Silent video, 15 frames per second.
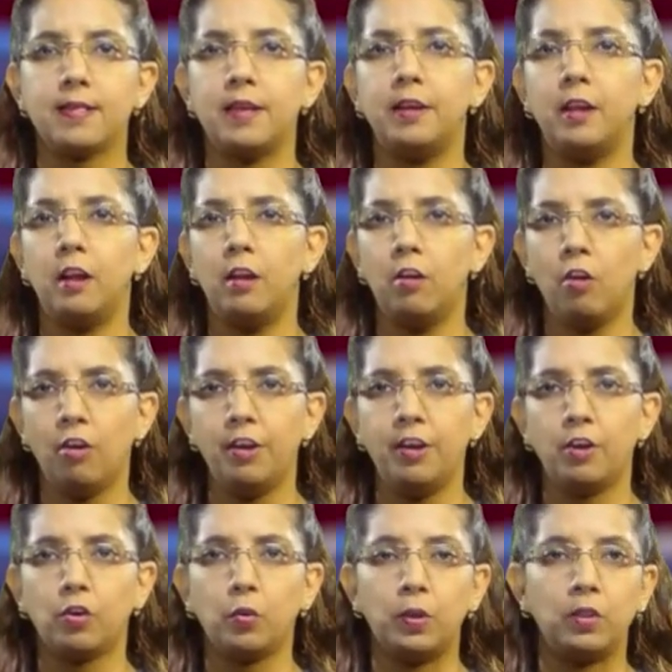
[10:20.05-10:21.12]
and the Law
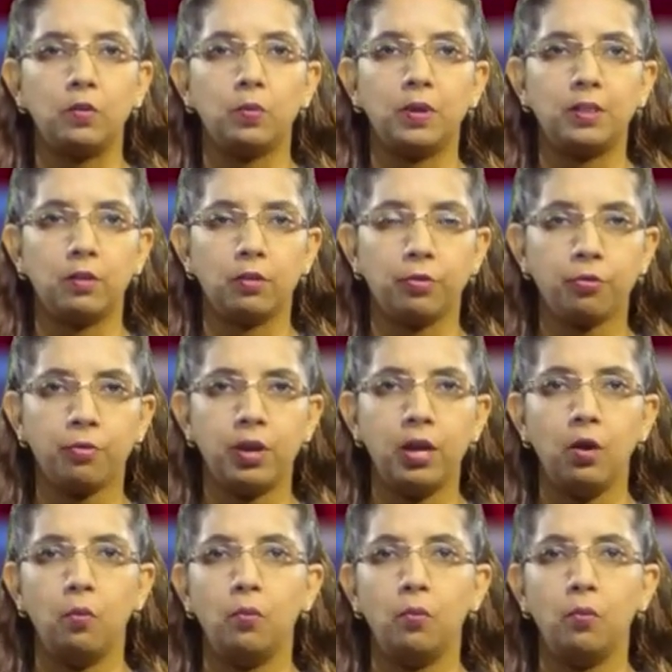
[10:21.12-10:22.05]
Year 2023